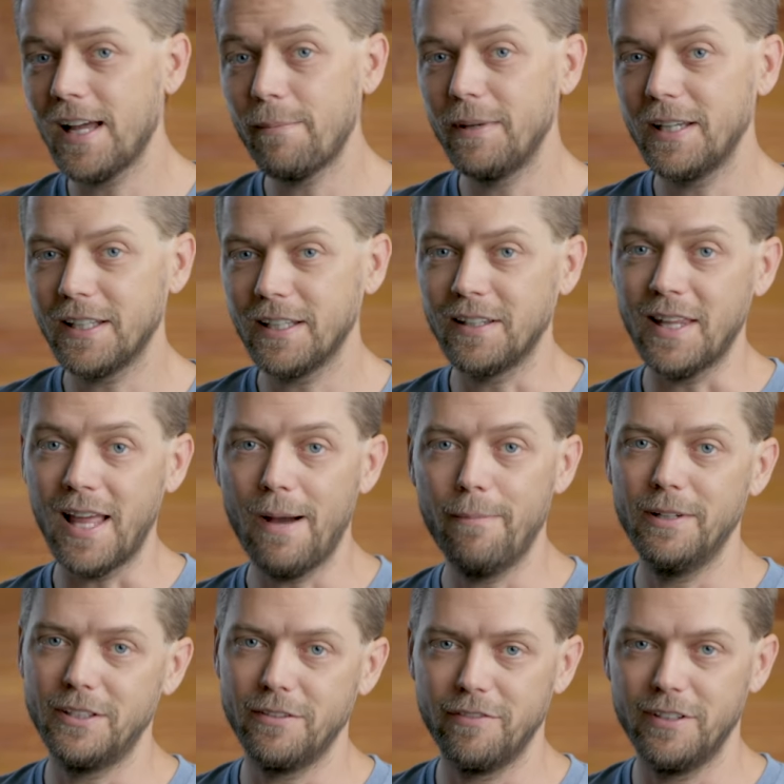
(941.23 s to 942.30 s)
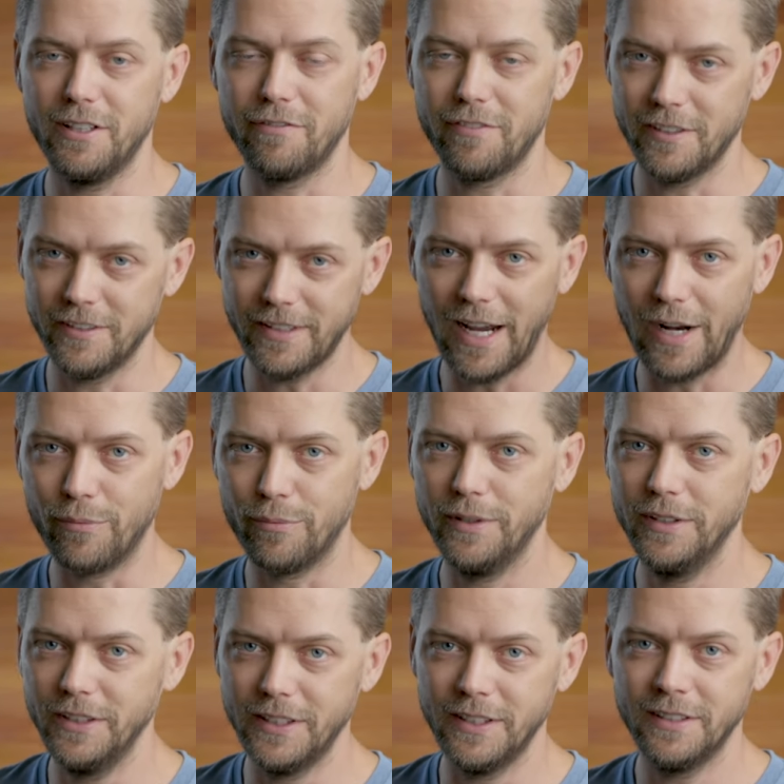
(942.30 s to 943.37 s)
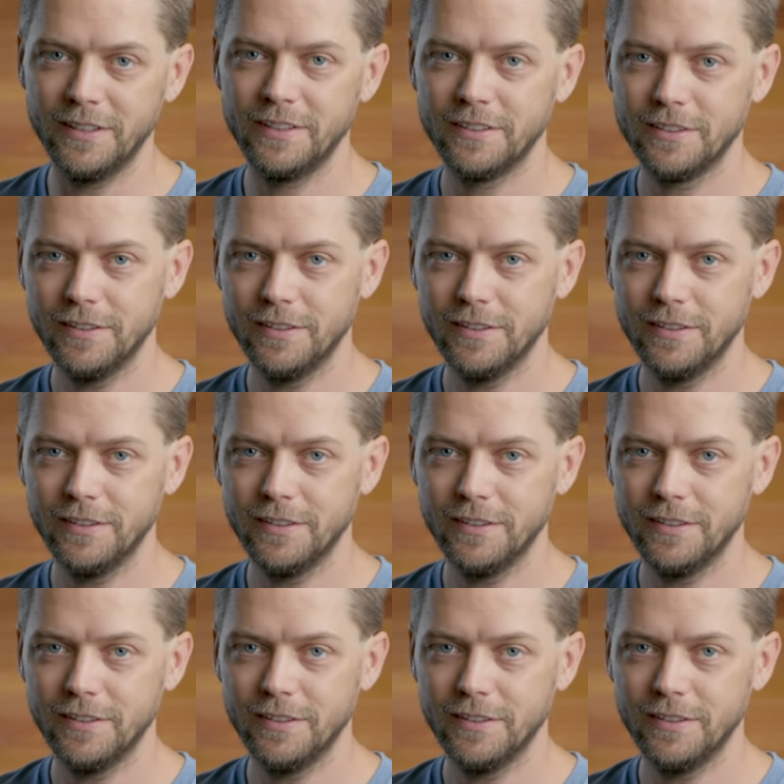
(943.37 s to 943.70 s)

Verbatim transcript: not making that much of a difference. I really